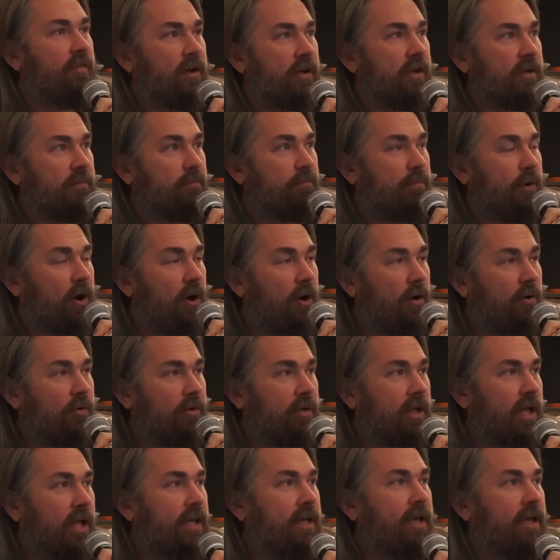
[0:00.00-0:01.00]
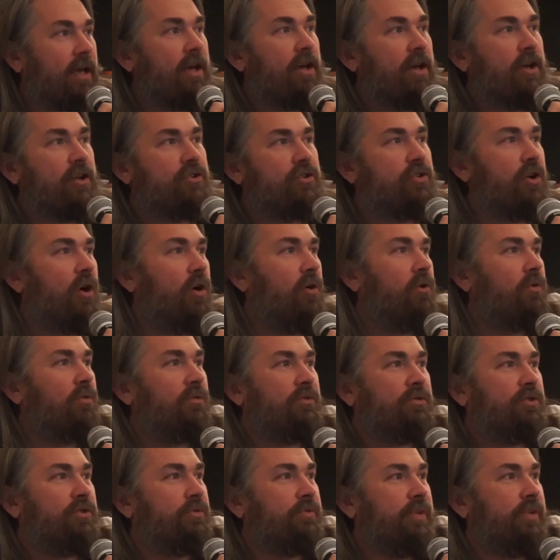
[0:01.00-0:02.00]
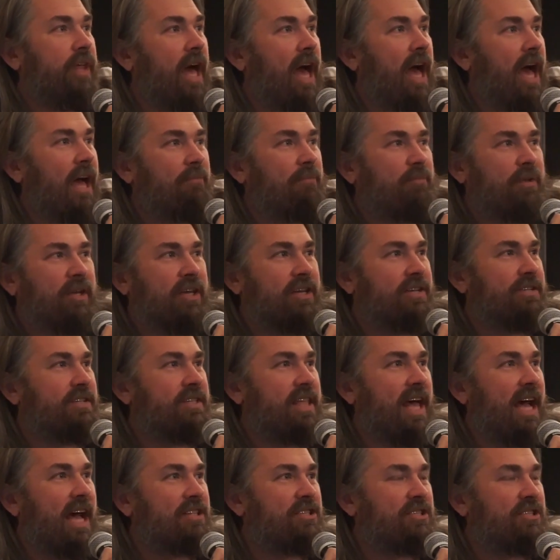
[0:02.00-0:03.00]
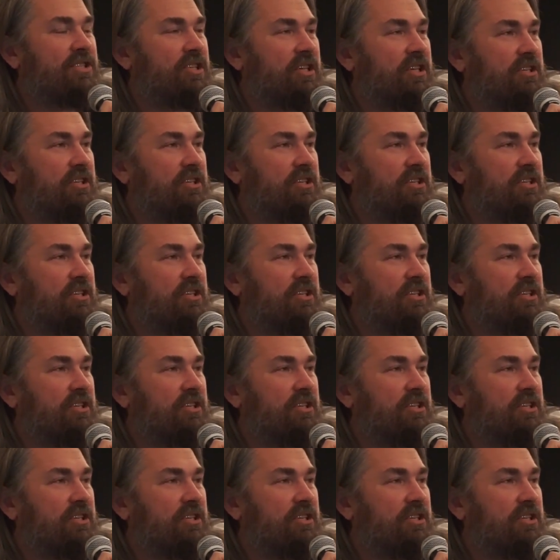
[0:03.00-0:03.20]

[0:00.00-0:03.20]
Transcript: me a fucking bone. Like, don't do that, because